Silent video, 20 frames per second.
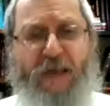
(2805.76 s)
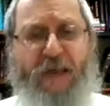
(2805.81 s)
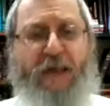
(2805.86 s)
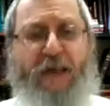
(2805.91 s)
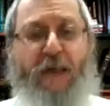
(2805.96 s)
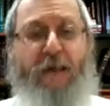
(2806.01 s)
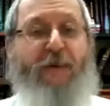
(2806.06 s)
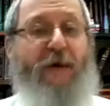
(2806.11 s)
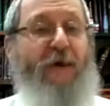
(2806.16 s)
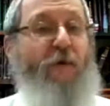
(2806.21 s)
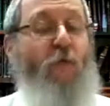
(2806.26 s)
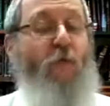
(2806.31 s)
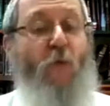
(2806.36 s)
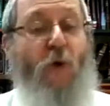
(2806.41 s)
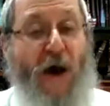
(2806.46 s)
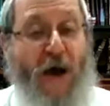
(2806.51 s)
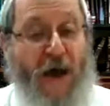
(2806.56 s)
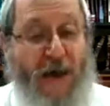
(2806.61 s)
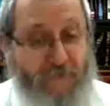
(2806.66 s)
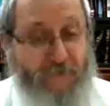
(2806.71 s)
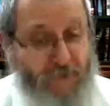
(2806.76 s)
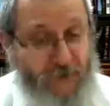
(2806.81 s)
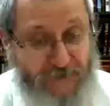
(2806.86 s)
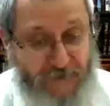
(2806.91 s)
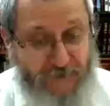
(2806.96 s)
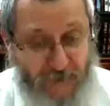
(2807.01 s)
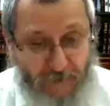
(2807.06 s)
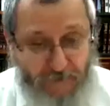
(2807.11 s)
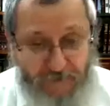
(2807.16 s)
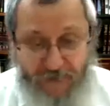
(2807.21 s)
about why, for
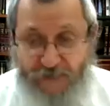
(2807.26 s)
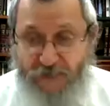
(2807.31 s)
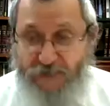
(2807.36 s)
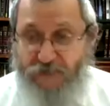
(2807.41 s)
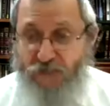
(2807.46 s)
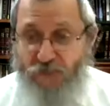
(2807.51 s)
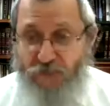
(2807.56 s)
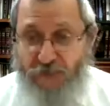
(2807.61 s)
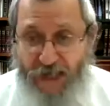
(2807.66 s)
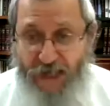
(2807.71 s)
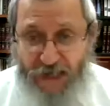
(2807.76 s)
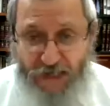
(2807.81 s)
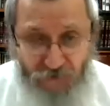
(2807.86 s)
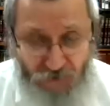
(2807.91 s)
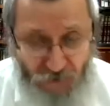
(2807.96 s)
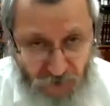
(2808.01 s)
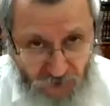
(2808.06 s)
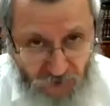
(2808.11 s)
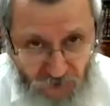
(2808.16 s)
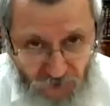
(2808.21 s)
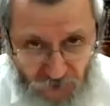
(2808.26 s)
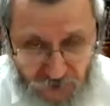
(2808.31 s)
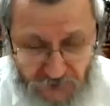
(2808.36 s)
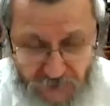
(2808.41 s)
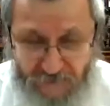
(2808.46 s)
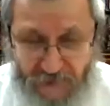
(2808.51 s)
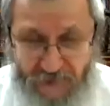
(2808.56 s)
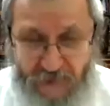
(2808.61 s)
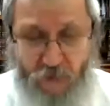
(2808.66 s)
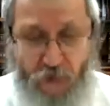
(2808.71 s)
example, there's a certain age you shouldn't
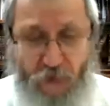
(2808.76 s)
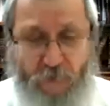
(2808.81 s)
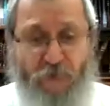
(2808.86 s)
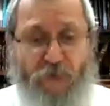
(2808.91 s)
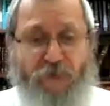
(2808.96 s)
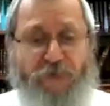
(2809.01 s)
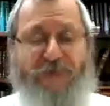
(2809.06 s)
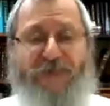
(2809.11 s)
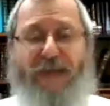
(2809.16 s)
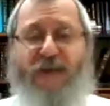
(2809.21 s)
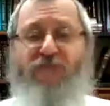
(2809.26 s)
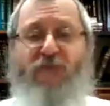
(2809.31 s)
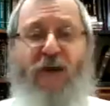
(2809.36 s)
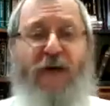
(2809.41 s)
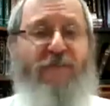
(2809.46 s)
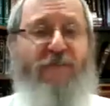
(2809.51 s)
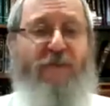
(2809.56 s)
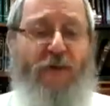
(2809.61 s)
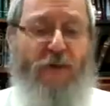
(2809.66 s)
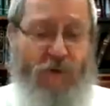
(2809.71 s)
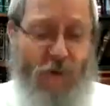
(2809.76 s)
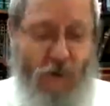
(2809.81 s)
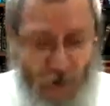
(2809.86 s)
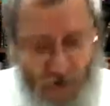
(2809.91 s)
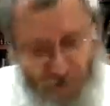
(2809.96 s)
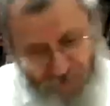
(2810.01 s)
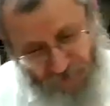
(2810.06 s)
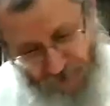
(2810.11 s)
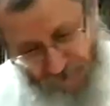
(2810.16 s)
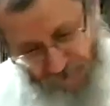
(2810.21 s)
have alcohol because it's like driving a
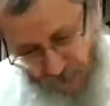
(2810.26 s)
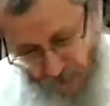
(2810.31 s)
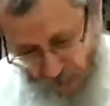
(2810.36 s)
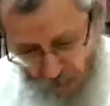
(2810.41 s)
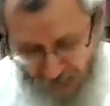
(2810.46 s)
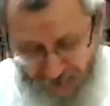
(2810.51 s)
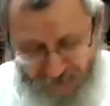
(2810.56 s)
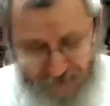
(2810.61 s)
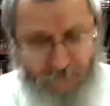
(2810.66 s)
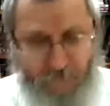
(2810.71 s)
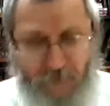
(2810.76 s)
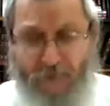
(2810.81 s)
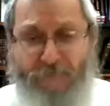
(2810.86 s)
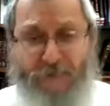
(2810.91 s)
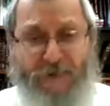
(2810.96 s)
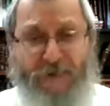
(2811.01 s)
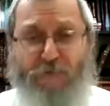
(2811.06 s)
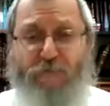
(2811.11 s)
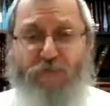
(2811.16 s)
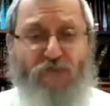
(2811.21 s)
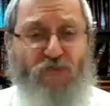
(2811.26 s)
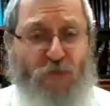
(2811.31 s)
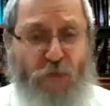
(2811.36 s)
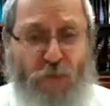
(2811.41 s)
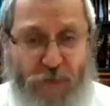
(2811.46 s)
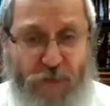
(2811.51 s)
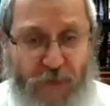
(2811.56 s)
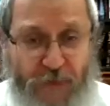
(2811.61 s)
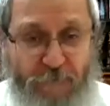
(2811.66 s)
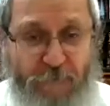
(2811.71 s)
car. Driving a car is a very beneficial
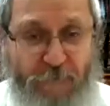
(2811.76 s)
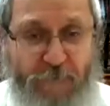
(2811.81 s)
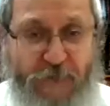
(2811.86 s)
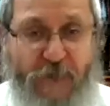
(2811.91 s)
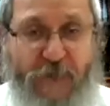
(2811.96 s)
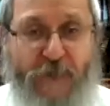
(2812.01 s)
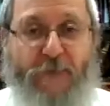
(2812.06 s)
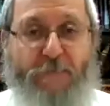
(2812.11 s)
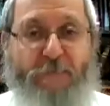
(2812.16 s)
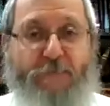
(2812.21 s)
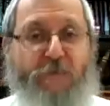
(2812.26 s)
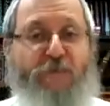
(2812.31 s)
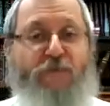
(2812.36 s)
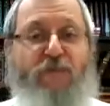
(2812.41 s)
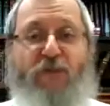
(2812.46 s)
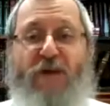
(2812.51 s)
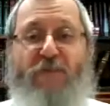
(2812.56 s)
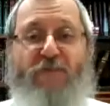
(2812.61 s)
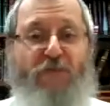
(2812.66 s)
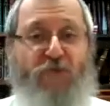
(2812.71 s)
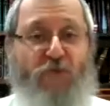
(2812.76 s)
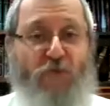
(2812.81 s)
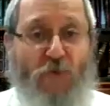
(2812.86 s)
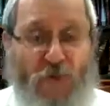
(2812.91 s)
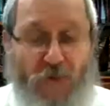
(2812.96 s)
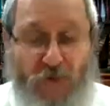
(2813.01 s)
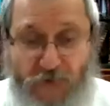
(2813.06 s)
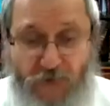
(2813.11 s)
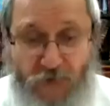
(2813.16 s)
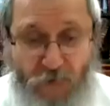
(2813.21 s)
thing, but if you drive it too
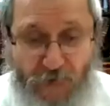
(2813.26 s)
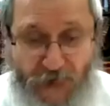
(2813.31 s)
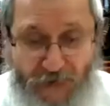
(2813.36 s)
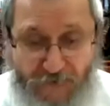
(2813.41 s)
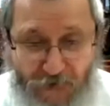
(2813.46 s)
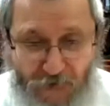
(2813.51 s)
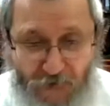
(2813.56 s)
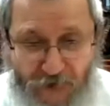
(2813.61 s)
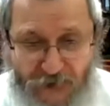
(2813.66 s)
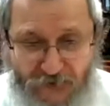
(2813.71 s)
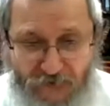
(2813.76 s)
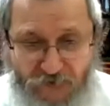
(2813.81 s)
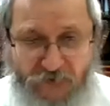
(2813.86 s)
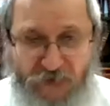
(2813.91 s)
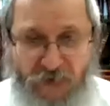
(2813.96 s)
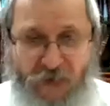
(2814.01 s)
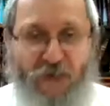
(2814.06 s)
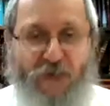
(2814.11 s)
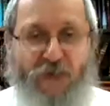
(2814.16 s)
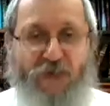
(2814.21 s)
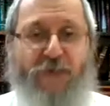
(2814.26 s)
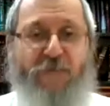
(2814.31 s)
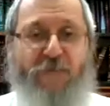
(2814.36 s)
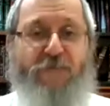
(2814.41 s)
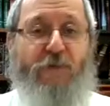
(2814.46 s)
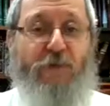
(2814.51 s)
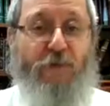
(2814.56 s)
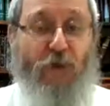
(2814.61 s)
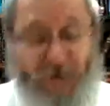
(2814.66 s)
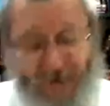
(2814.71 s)
early, you will have a crash. You have
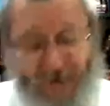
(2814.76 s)
to learn